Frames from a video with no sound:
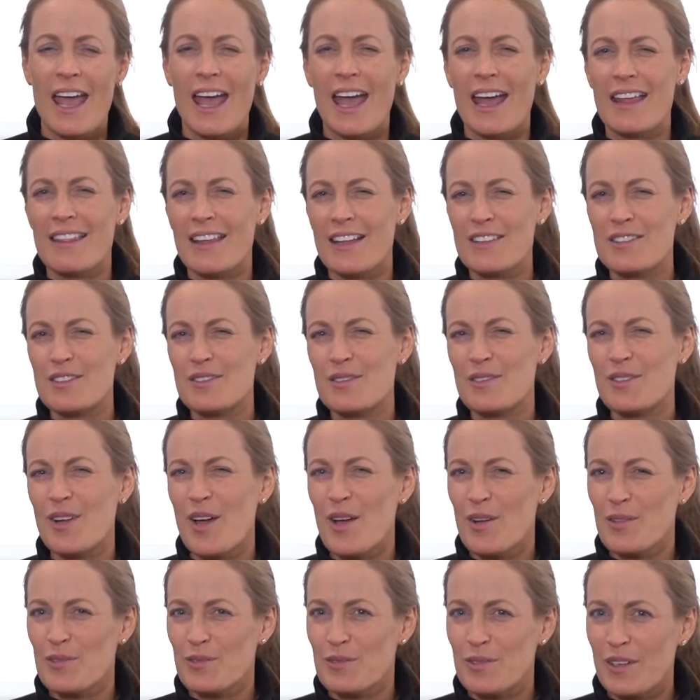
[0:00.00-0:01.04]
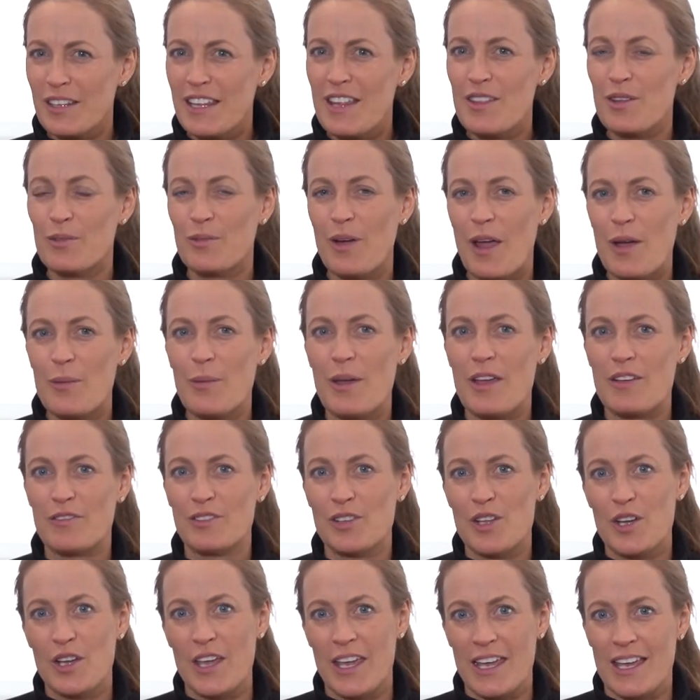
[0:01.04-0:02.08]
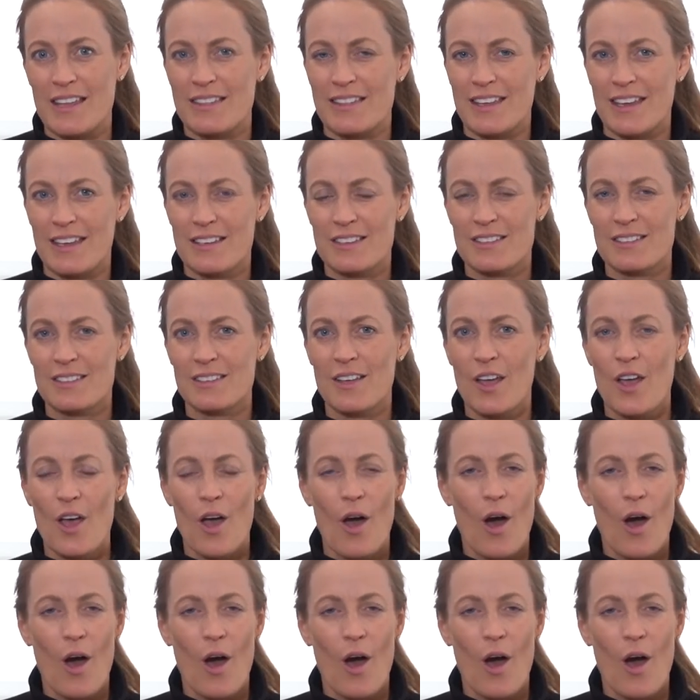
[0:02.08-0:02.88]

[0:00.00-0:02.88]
And that's not really the right way of looking at this.